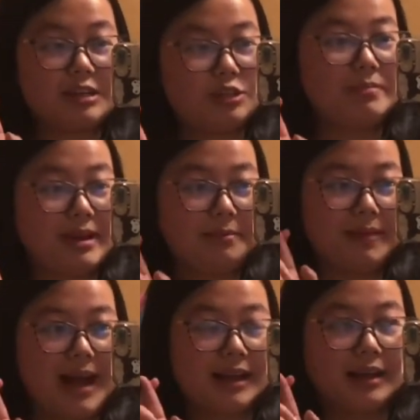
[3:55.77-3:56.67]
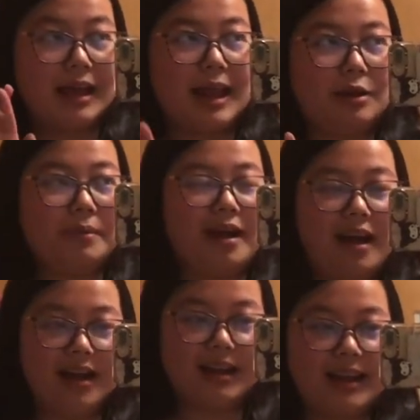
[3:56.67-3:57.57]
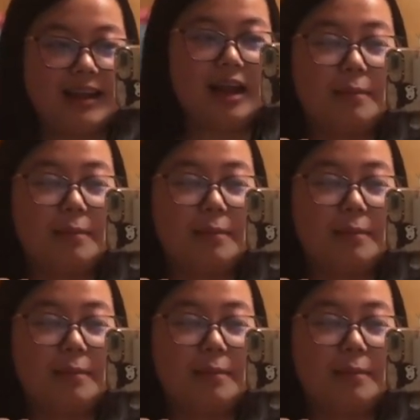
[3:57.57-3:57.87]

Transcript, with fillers: do make it back a little bit early.